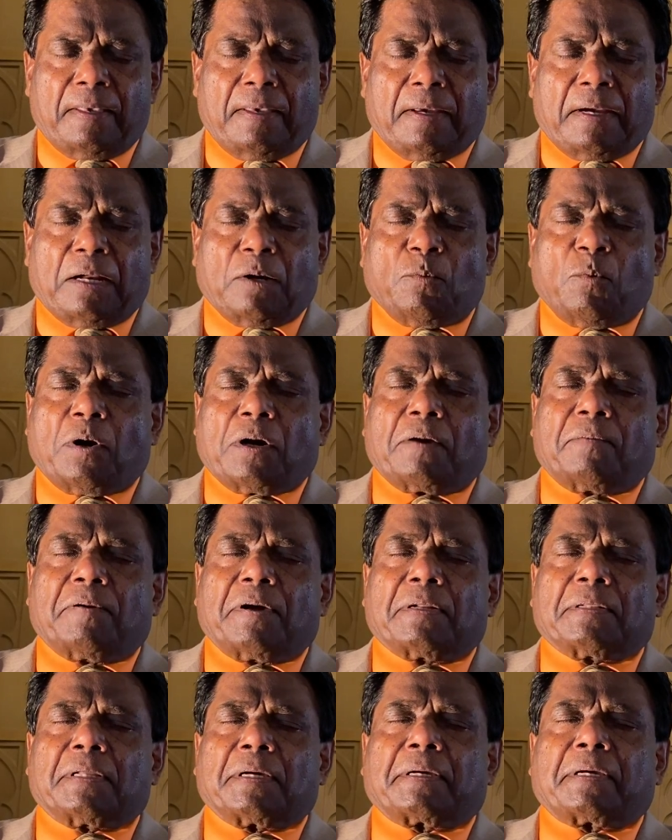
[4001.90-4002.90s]
And
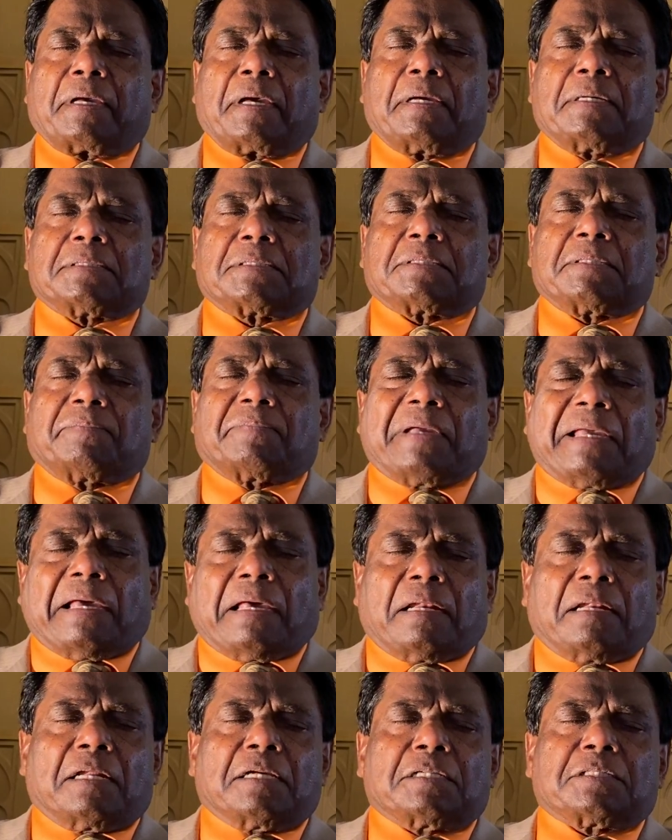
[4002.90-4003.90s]
whatever the case of
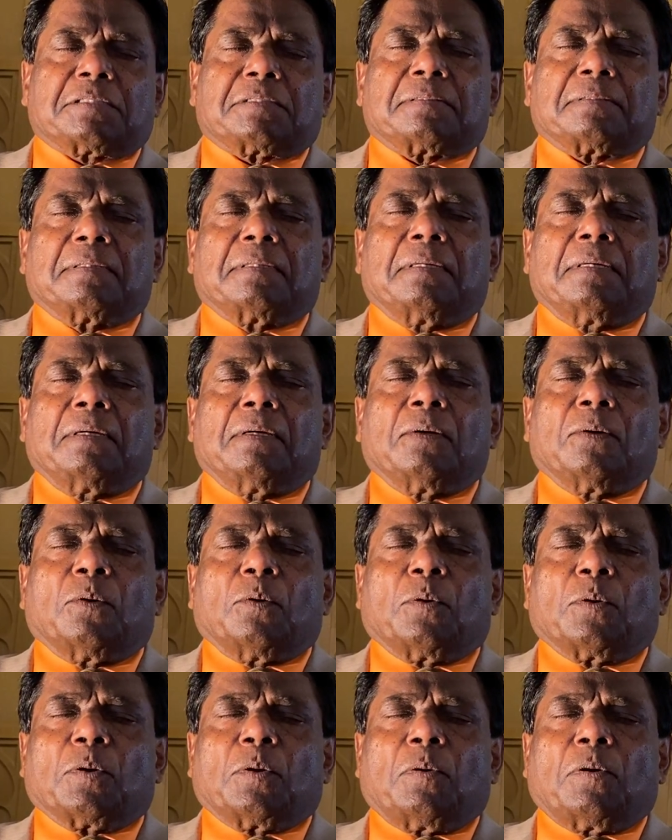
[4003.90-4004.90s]
illness,
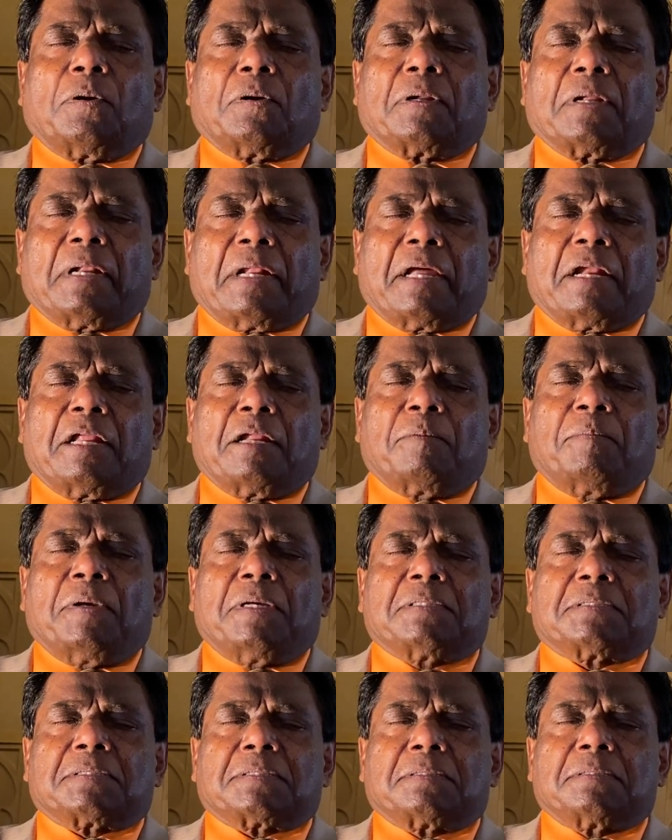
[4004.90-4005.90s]
O oh Lord, let it
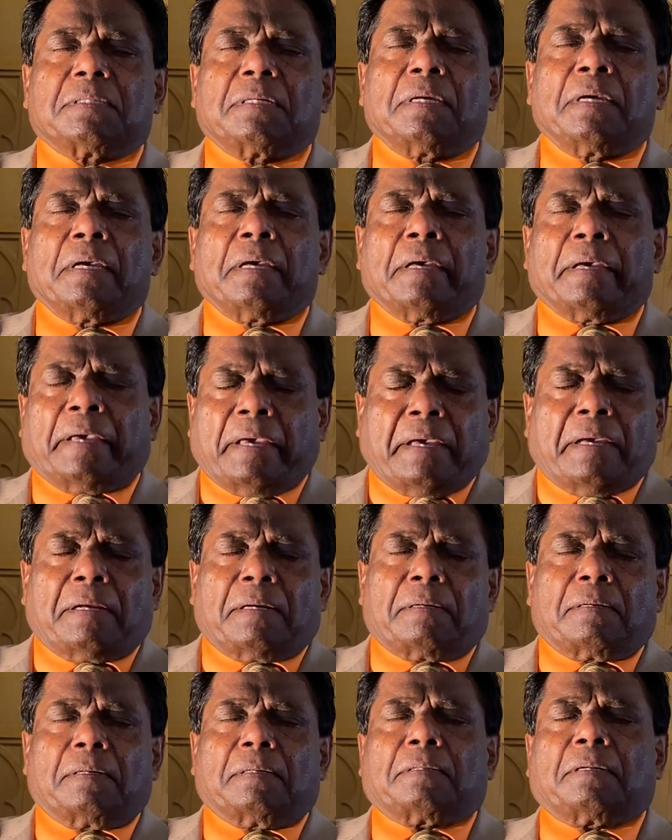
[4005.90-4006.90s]
be
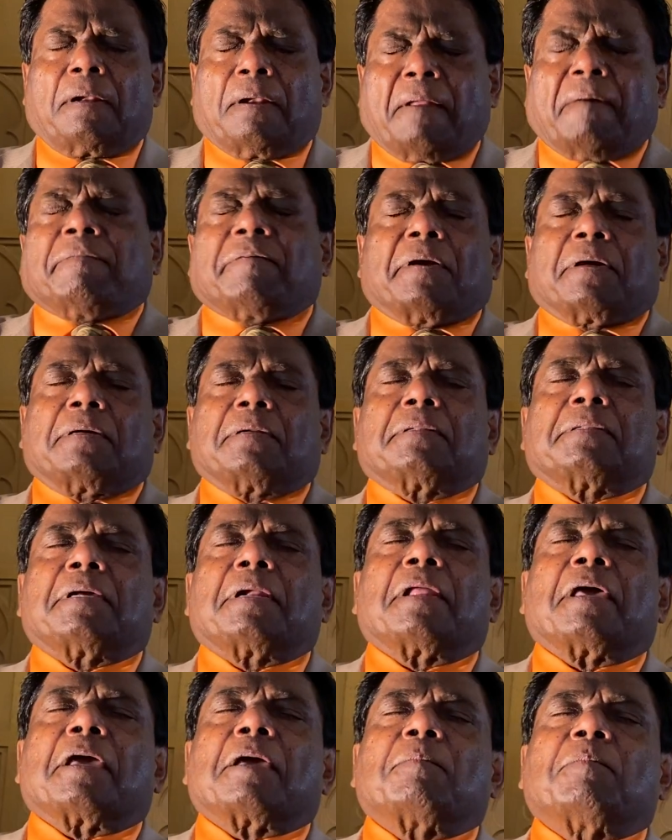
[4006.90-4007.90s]
healed, delivered in the
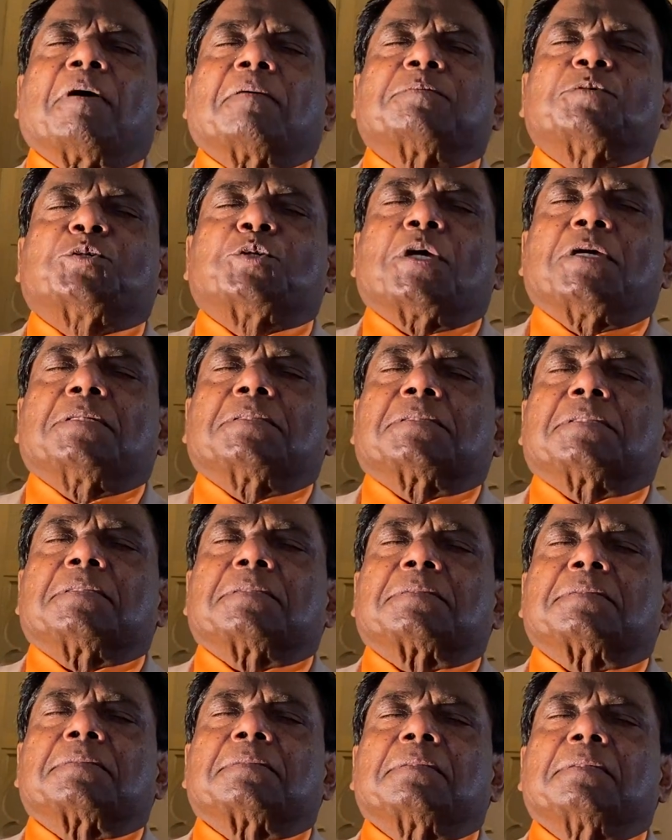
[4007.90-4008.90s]
name of Jesus.